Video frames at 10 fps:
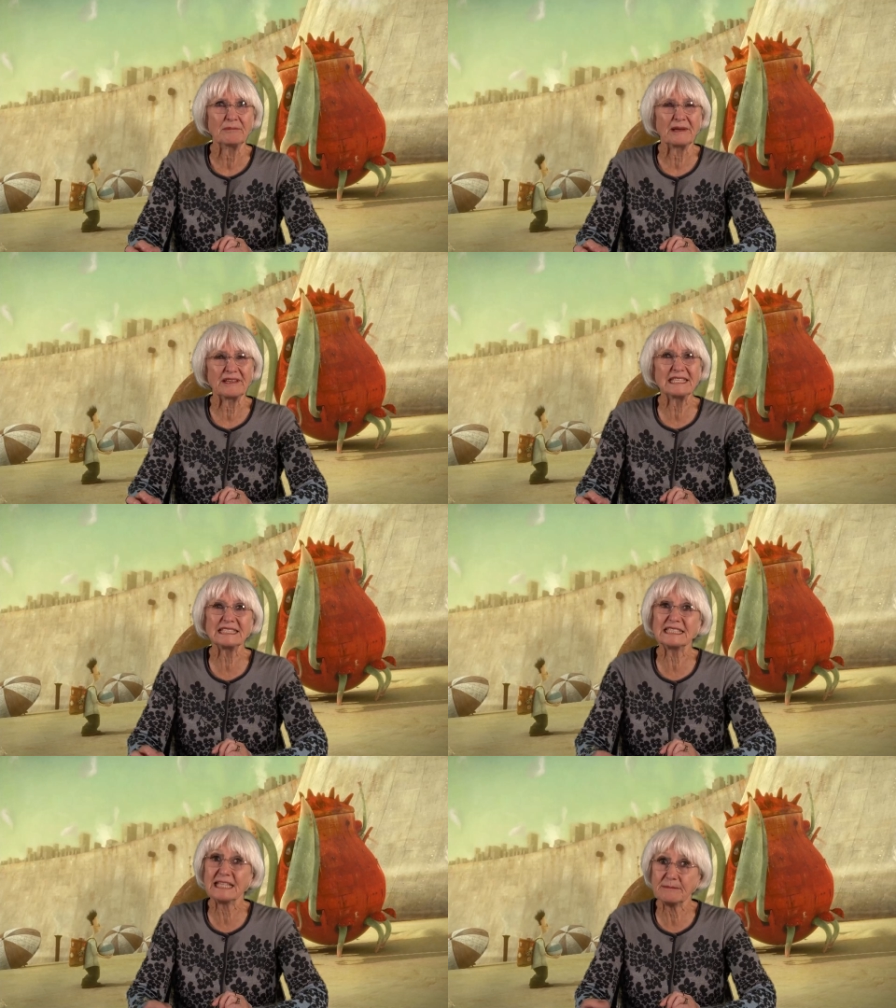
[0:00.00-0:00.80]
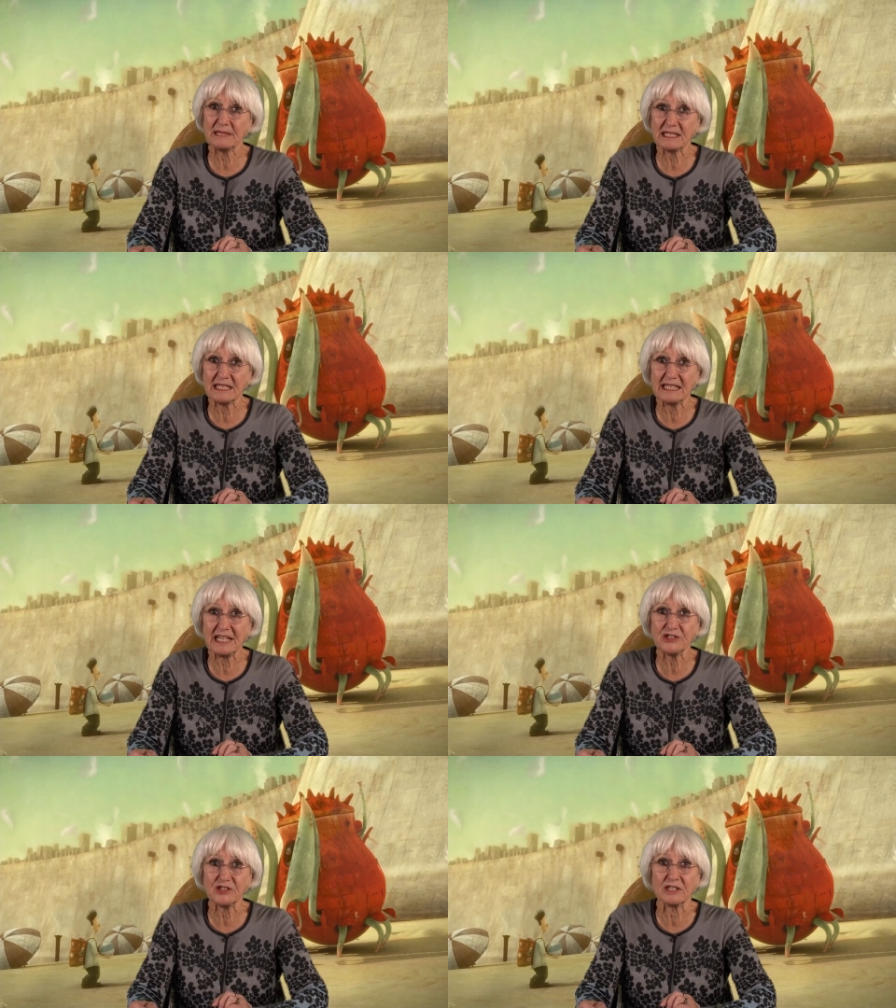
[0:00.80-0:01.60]
but this attempt at
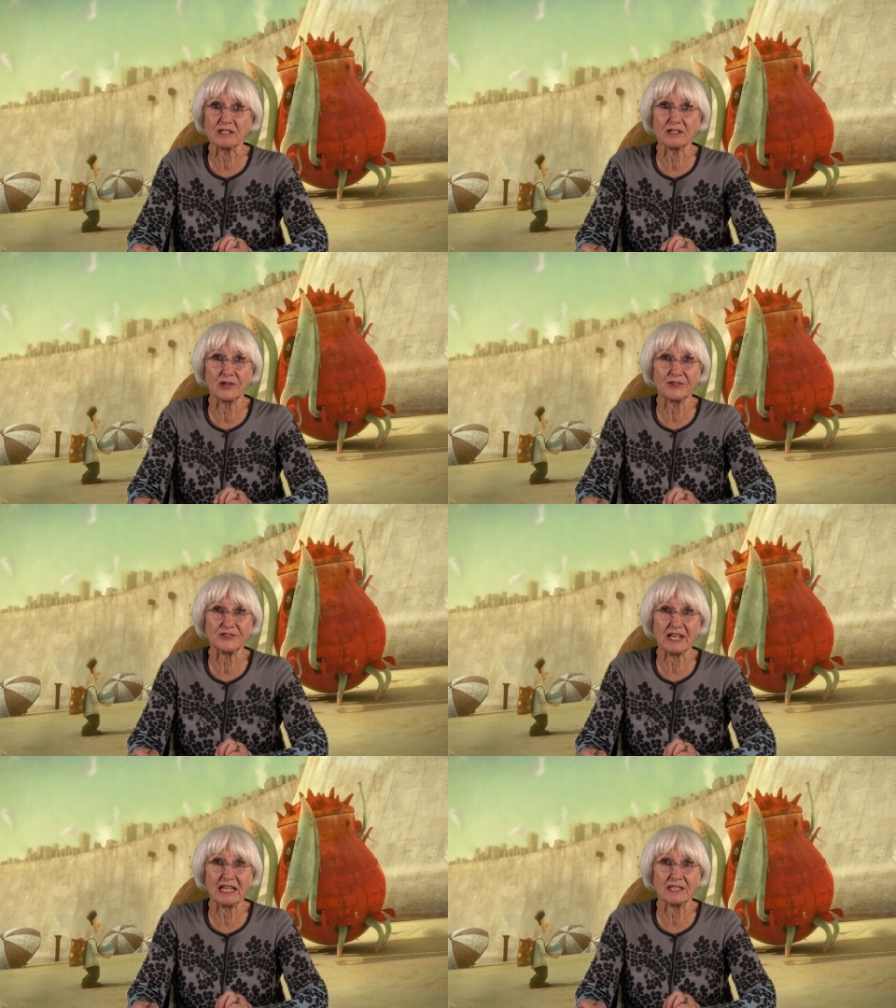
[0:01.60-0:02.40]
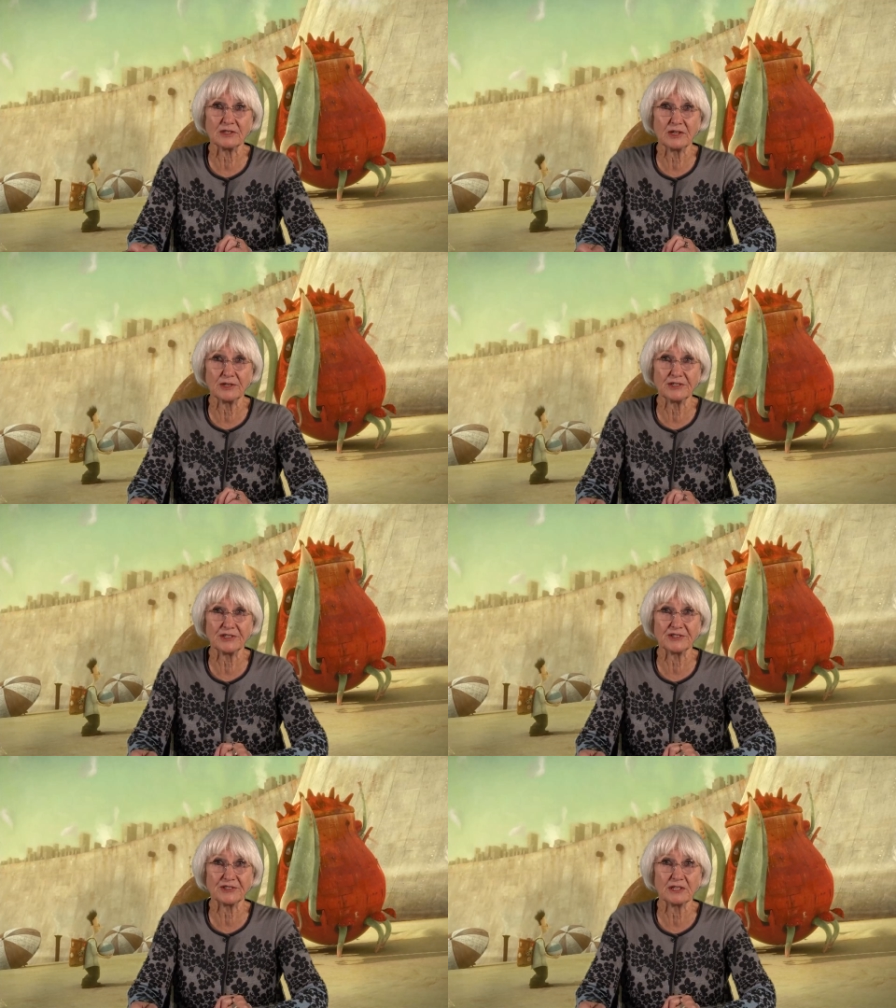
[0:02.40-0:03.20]
connection goes
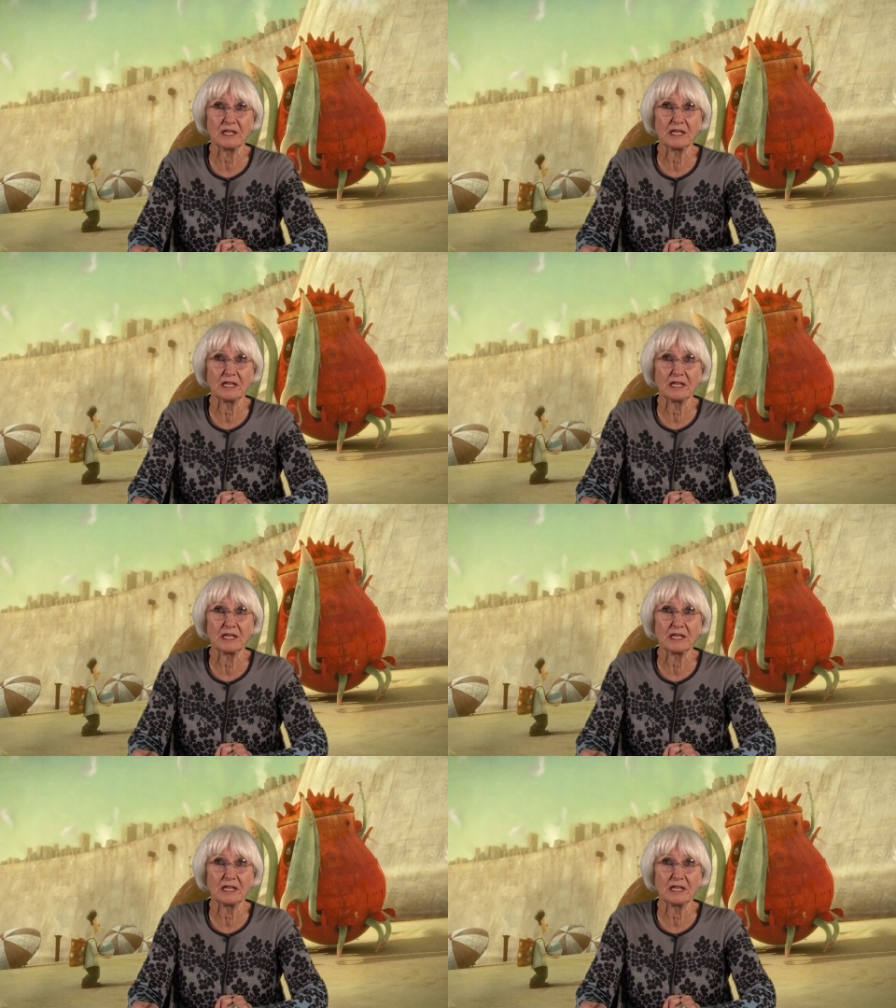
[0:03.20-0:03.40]
unnoticed.